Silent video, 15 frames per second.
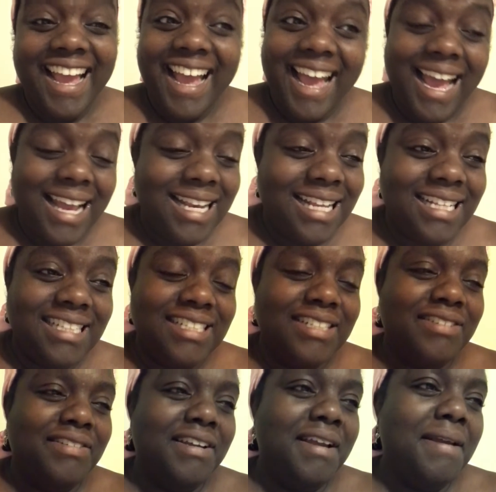I didn't
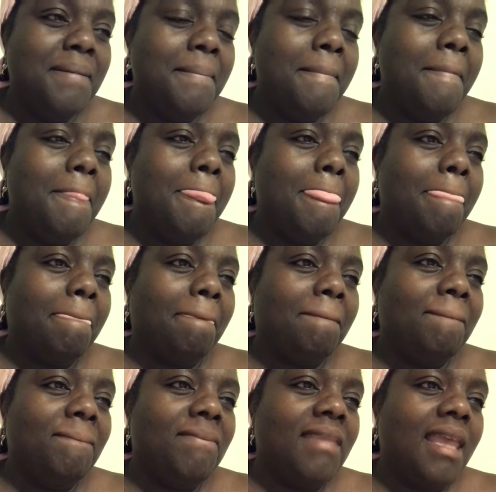do it.
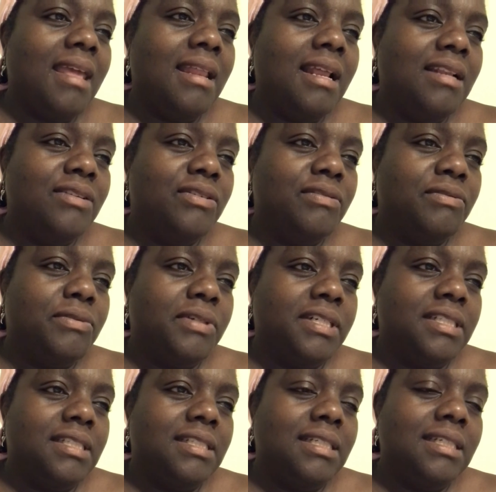And I know, of
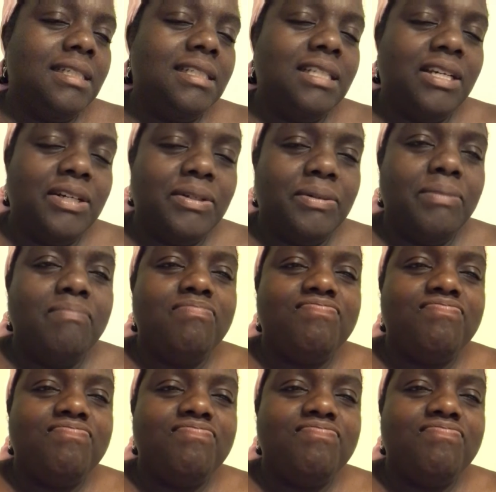course, you know,